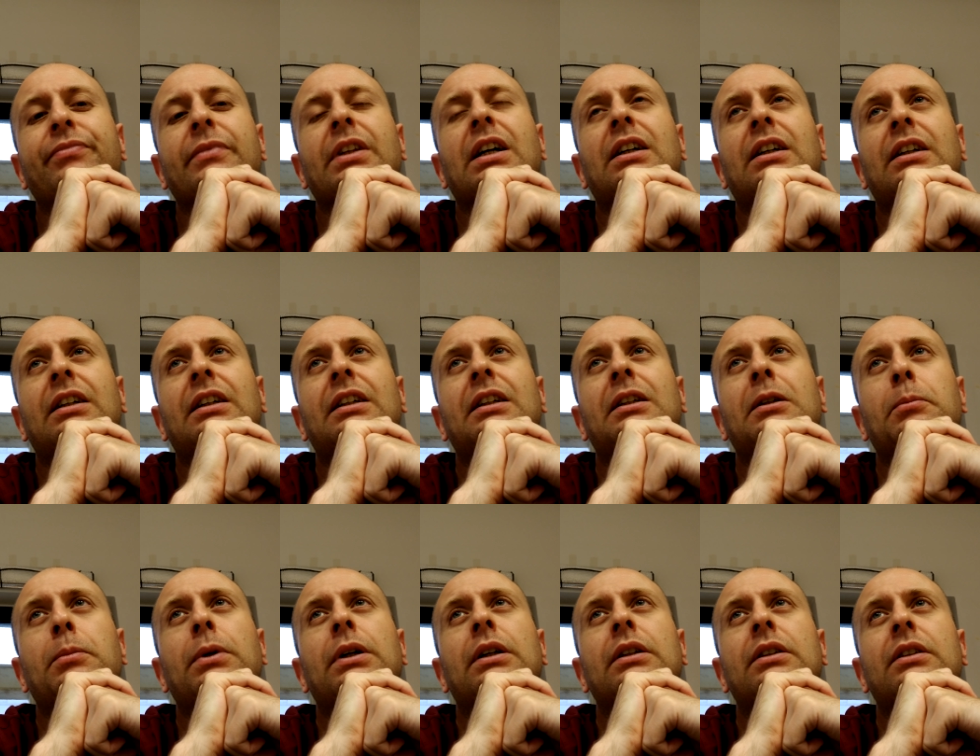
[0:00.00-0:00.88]
Uh,
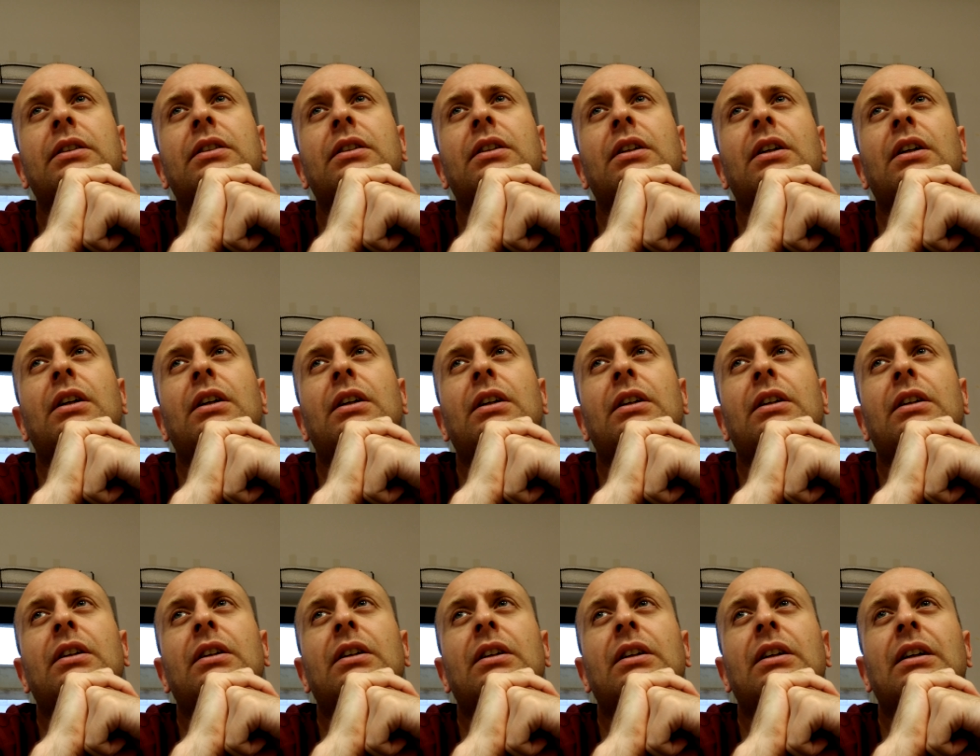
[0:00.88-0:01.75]
but
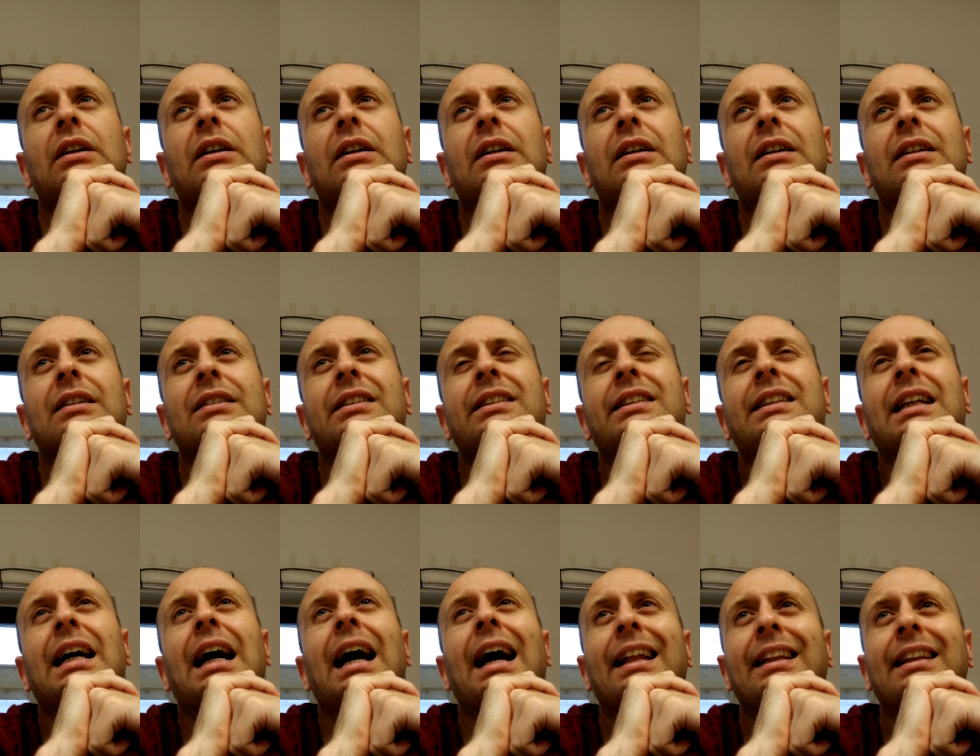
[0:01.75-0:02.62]
uh,
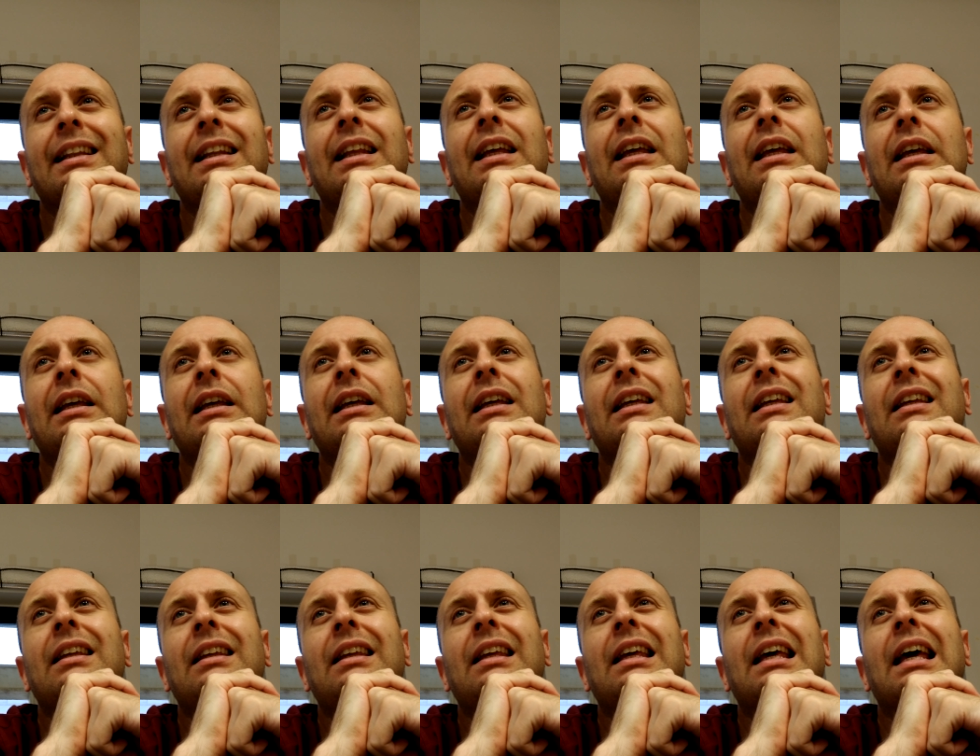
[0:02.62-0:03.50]
sadly,
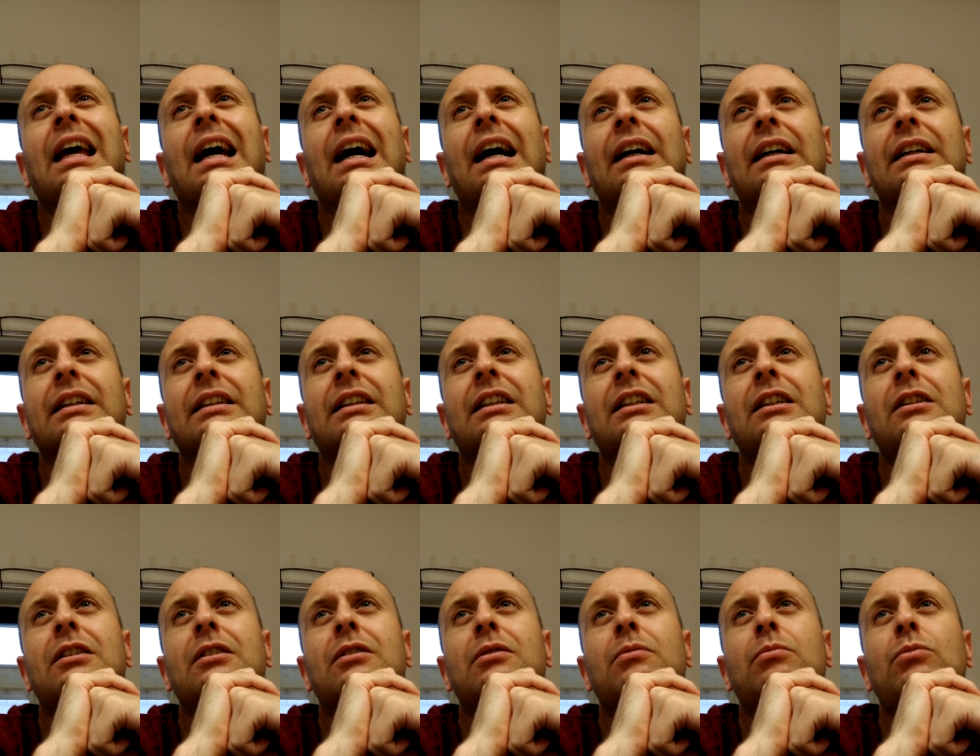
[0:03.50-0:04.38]
yeah,
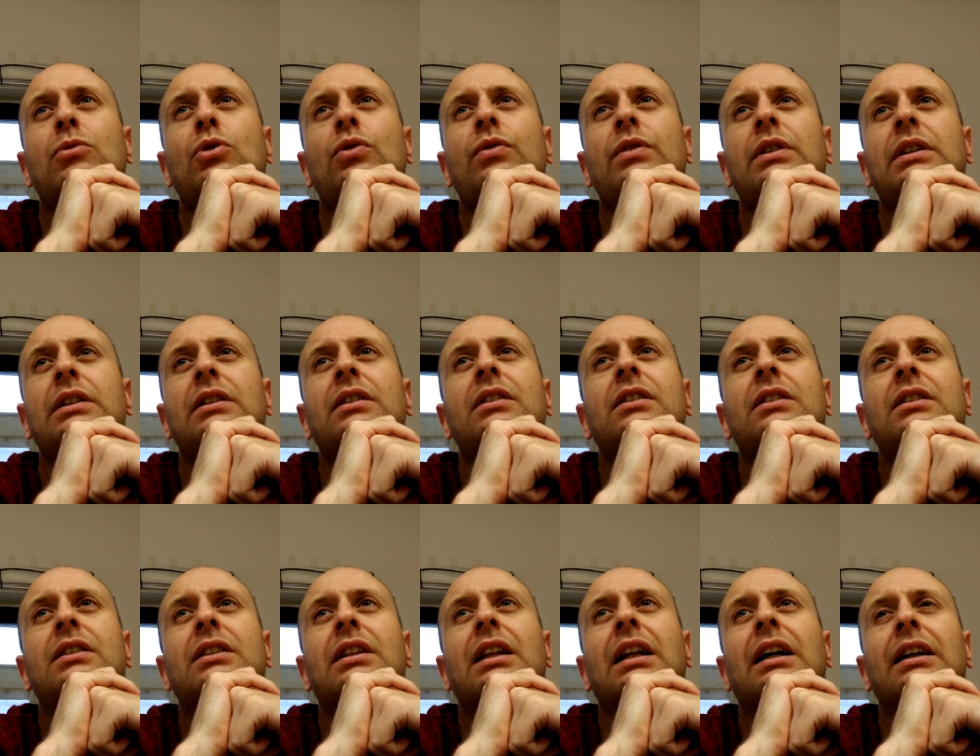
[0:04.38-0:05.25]
the movie
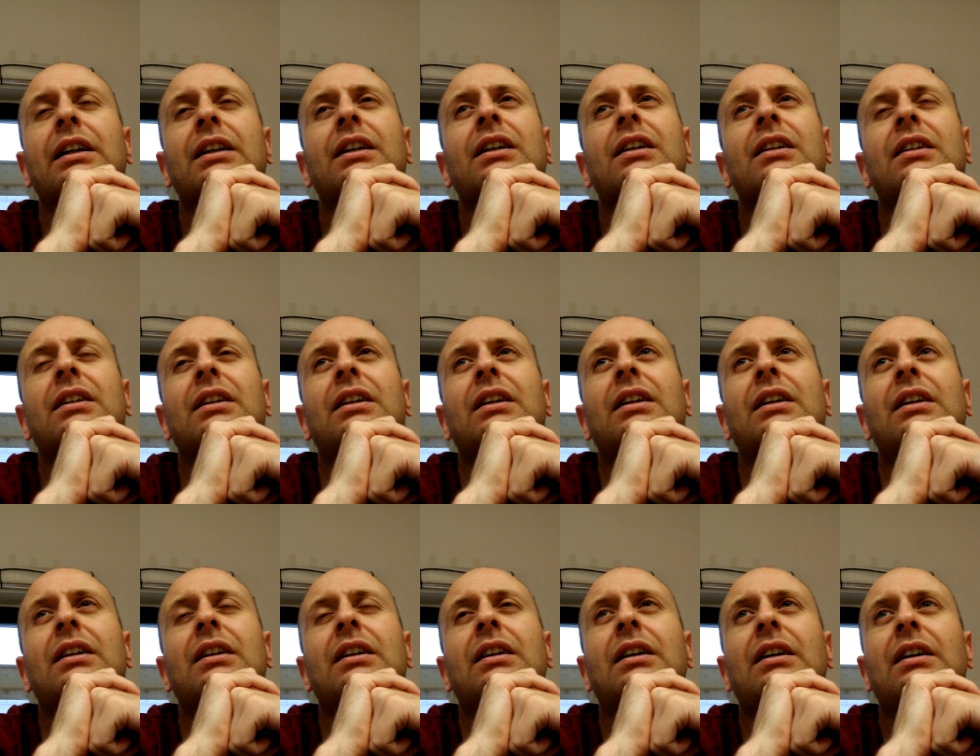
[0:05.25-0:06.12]
is like
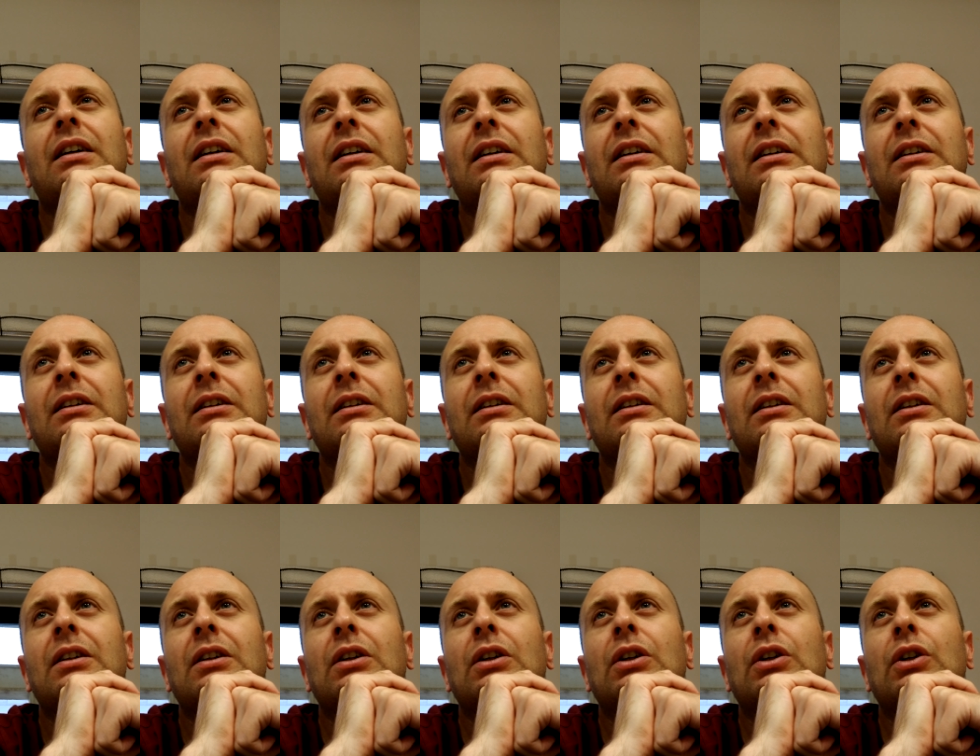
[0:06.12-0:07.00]
uh,
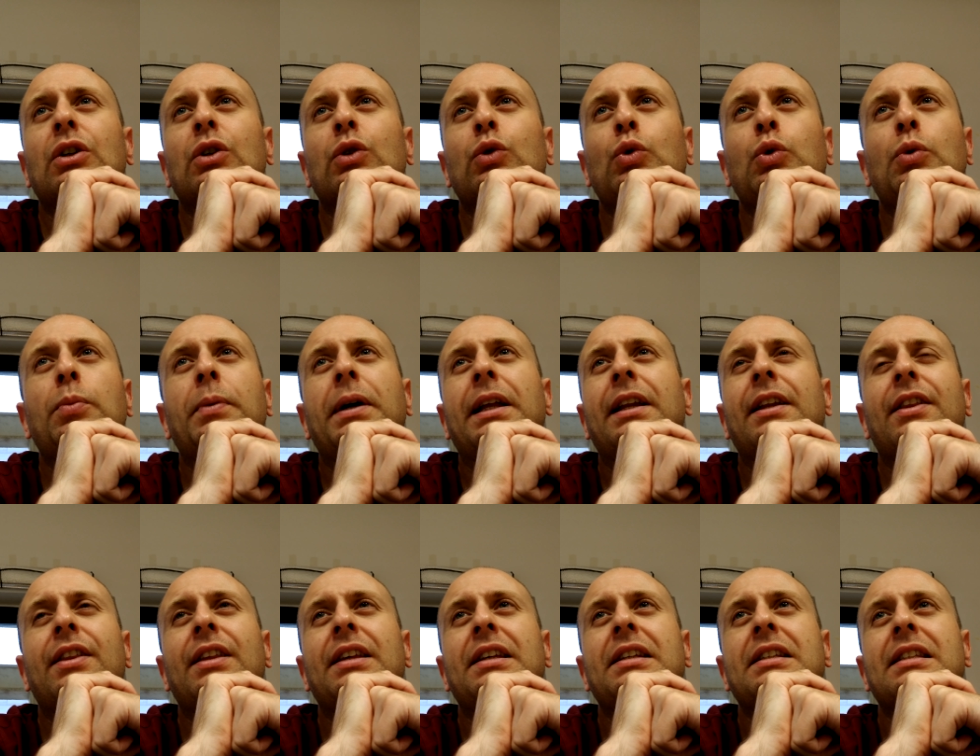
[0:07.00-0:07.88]
too many
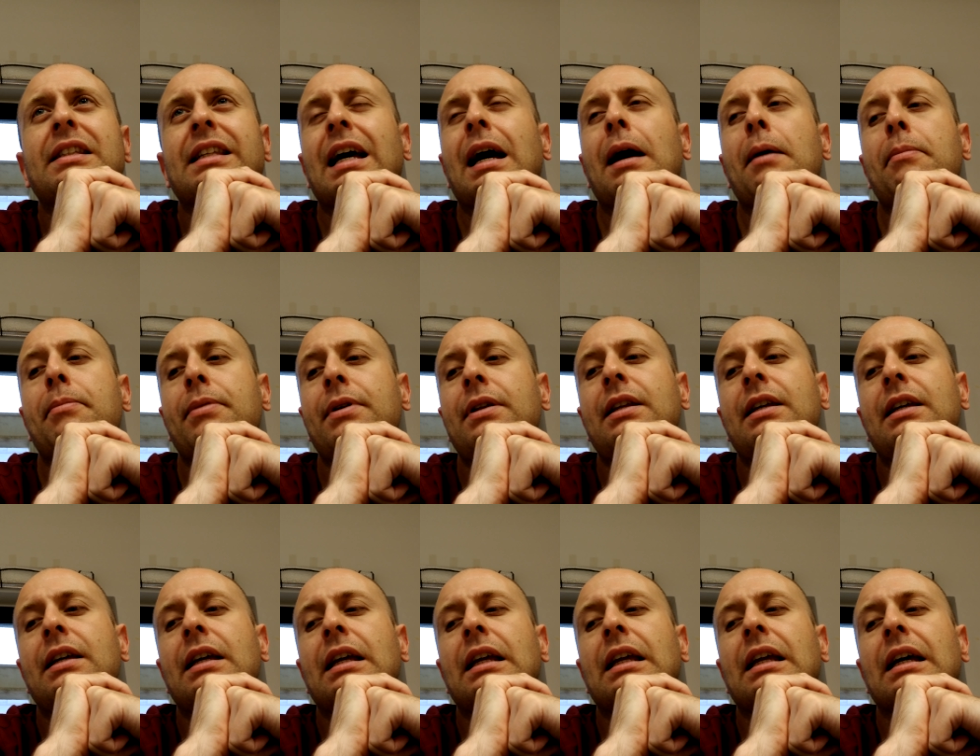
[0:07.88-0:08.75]
things
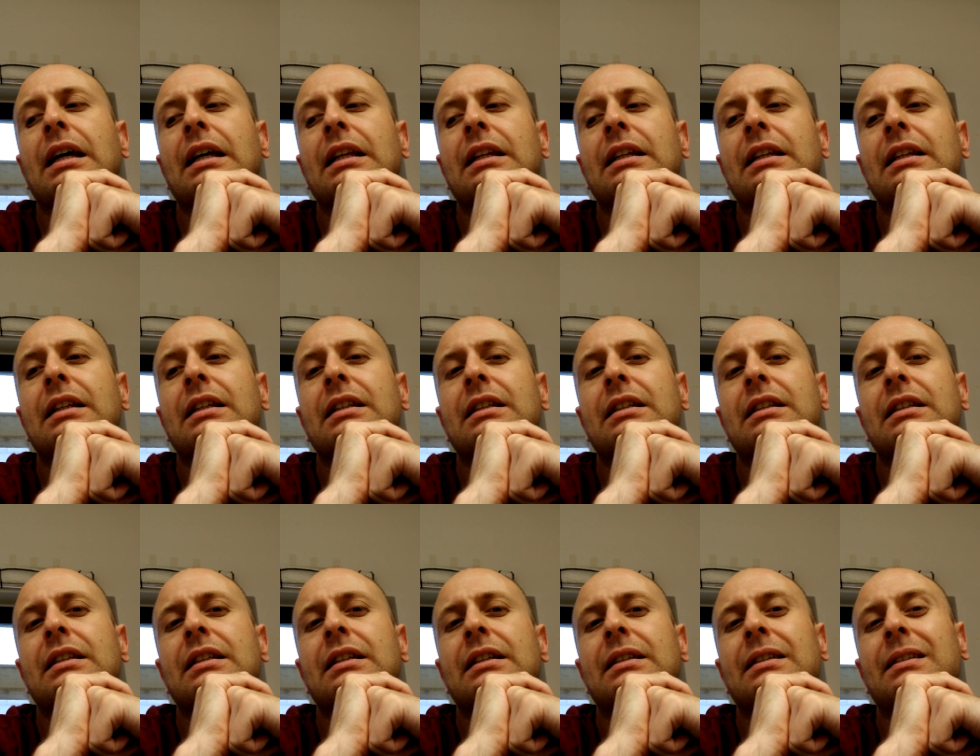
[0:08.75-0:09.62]
happening and.
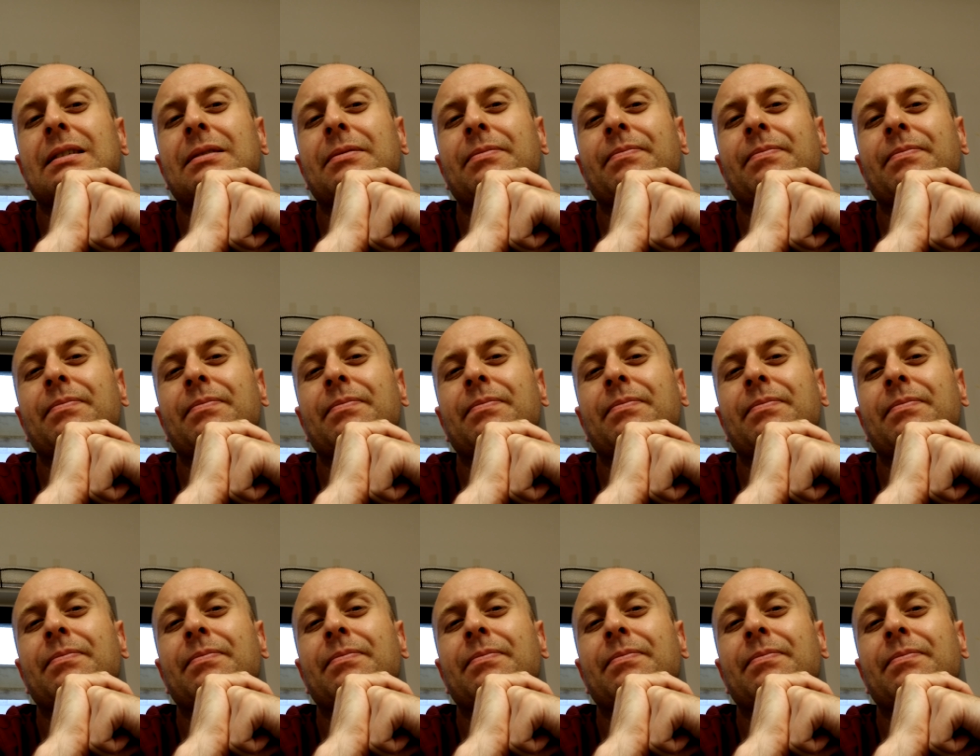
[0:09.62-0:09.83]
Uh,